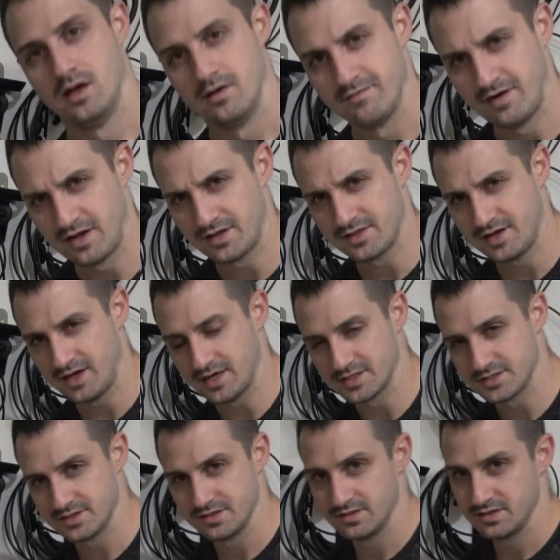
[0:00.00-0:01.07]
Final
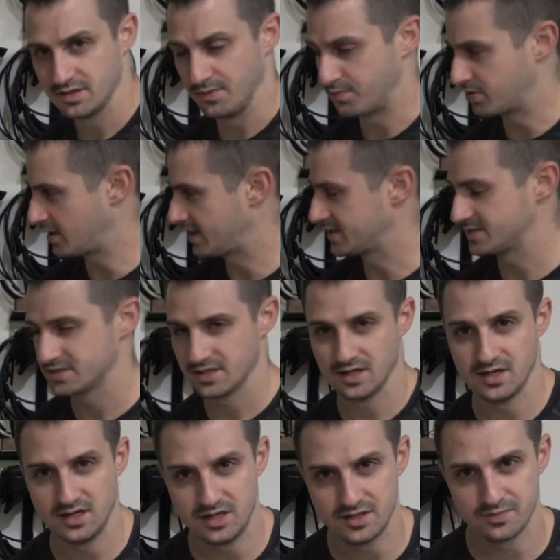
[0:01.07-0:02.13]
thoughts. The price.
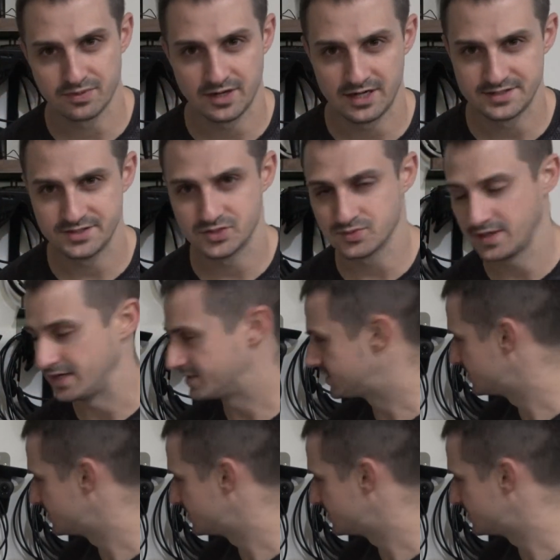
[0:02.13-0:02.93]
The price is right.